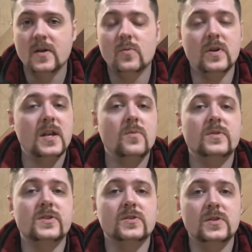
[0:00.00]
When he
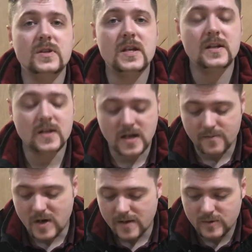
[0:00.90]
wasn't looking, I
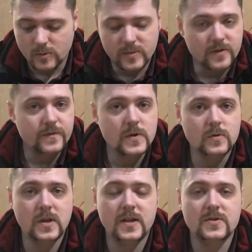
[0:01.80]
popped open a few
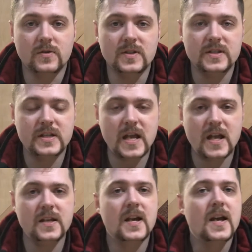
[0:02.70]
lids on the
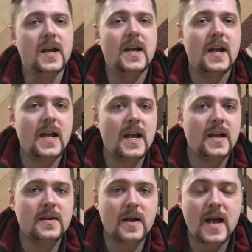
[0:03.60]
stain
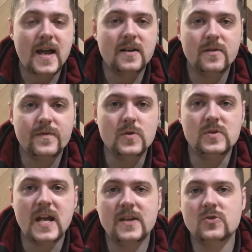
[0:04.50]
and added a few
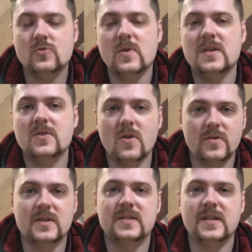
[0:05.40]
test streaks on
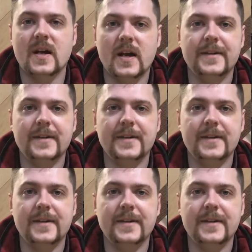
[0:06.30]
the side.